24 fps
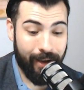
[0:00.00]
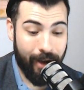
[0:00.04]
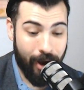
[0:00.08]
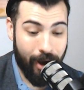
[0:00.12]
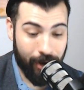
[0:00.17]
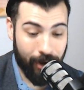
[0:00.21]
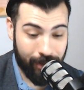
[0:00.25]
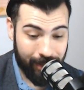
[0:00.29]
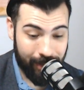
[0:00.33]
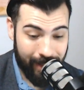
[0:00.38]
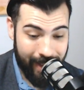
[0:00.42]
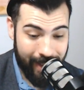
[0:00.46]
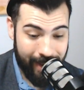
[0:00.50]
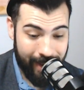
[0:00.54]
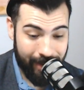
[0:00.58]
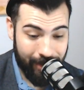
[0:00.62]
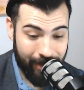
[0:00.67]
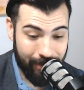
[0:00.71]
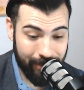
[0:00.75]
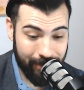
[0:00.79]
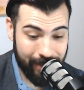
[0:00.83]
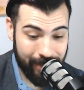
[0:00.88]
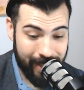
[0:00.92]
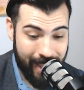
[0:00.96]
Our client
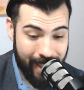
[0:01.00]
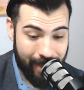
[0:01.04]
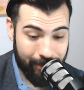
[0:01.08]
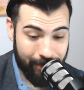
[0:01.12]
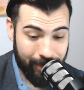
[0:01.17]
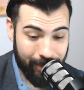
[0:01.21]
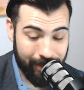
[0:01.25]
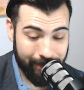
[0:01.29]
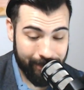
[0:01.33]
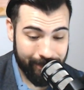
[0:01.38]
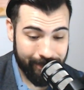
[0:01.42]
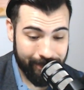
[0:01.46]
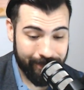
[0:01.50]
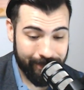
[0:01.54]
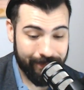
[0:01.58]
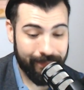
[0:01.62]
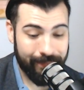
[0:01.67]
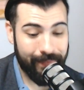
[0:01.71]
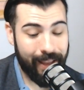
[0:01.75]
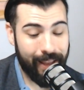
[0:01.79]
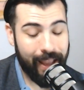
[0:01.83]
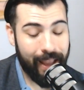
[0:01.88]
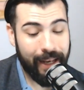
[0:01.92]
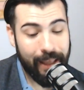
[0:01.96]
owns that one.
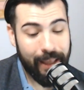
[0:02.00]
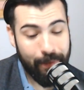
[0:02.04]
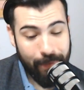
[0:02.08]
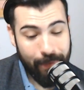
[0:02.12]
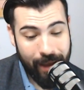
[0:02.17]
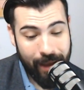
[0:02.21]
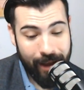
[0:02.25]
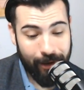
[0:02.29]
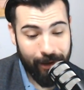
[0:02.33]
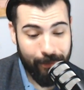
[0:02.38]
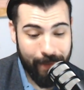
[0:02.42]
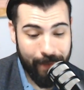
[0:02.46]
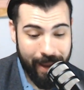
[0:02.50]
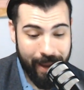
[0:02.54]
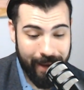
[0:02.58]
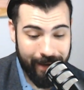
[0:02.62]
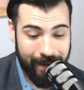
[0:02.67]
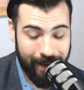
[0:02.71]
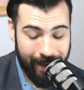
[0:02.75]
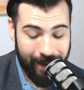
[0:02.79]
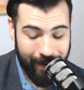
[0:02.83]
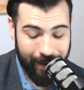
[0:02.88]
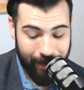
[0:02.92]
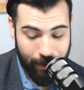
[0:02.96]
and he may or may
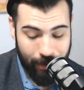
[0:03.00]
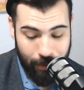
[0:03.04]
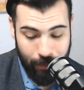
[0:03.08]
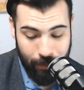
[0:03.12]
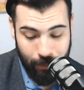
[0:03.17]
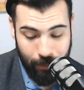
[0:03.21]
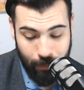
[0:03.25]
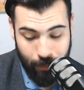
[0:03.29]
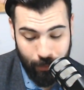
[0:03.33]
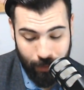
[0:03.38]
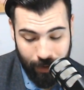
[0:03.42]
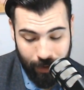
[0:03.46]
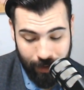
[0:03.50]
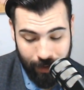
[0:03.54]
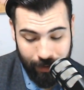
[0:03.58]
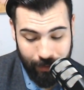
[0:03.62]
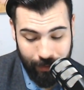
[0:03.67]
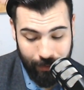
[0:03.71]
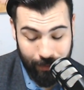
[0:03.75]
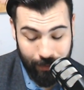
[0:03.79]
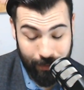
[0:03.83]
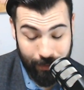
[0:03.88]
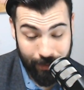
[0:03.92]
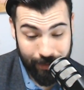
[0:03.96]
not own one
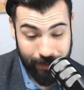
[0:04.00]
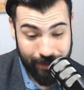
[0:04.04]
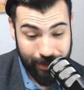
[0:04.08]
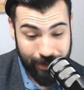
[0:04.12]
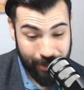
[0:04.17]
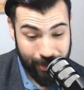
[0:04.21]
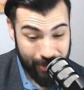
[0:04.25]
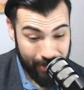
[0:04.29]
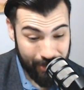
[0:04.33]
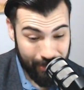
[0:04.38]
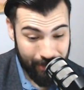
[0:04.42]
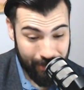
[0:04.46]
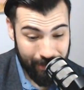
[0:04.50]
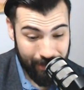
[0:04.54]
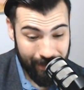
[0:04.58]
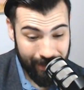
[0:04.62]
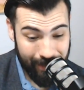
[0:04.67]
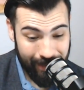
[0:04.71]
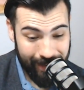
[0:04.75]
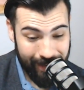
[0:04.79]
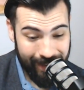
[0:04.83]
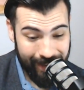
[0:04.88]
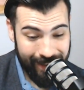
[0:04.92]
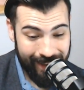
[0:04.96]
or two
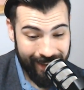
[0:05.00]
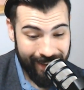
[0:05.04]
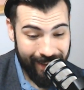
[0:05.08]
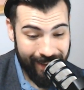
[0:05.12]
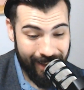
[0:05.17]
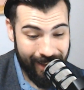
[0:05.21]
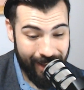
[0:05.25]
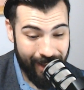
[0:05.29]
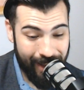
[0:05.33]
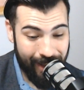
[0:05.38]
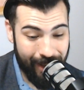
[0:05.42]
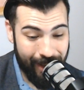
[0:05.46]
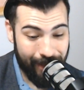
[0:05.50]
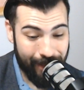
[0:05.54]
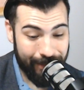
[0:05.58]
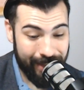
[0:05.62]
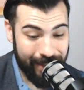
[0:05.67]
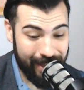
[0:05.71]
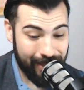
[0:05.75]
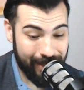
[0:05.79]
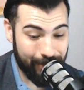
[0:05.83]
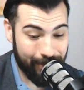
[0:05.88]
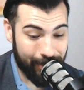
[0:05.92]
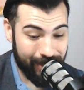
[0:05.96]
of
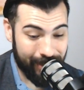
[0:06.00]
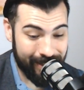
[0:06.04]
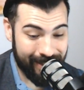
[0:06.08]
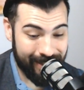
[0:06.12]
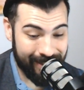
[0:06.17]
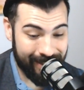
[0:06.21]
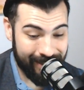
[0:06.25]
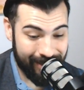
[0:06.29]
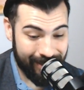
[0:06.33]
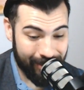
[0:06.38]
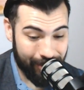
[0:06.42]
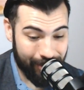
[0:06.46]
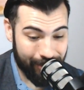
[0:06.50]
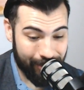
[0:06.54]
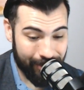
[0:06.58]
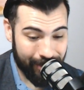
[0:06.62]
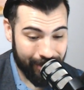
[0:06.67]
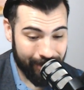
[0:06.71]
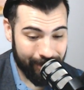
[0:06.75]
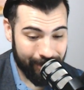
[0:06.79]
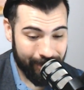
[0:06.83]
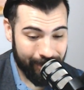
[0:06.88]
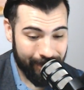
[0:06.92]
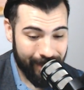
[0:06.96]
these ones in
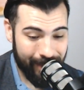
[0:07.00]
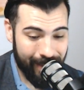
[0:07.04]
silver.